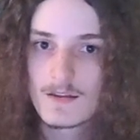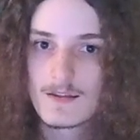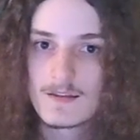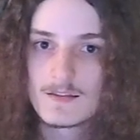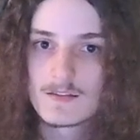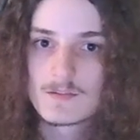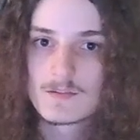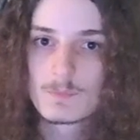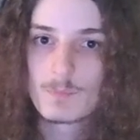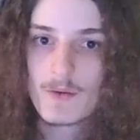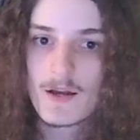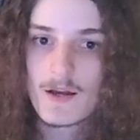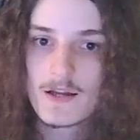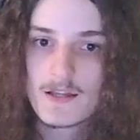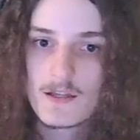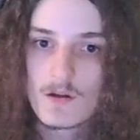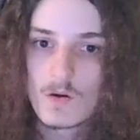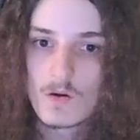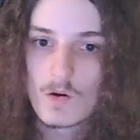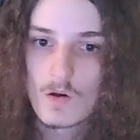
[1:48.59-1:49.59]
is
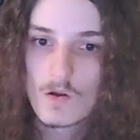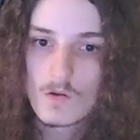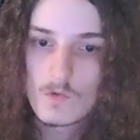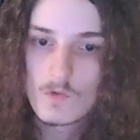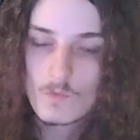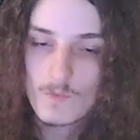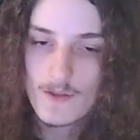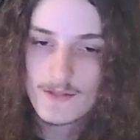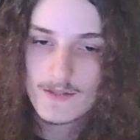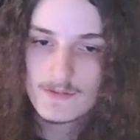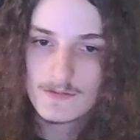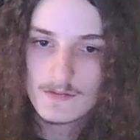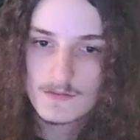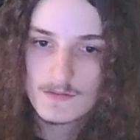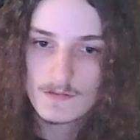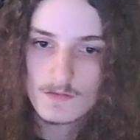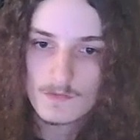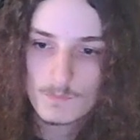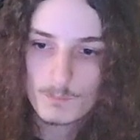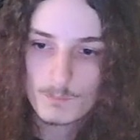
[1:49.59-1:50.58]
by
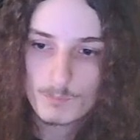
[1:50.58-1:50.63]
already